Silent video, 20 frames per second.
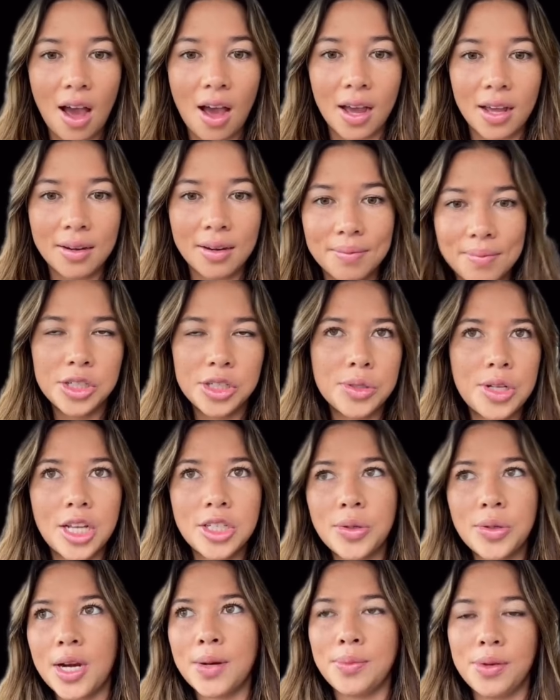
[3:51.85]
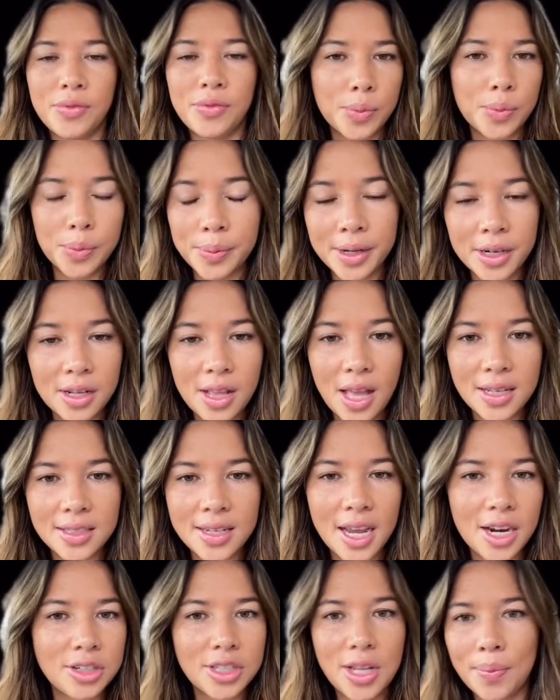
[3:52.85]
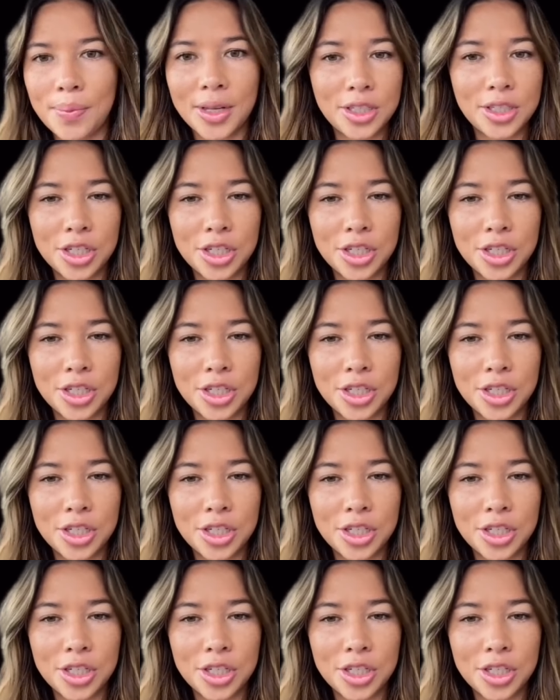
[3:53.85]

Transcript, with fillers: She was also at a movie premiere last night or something too,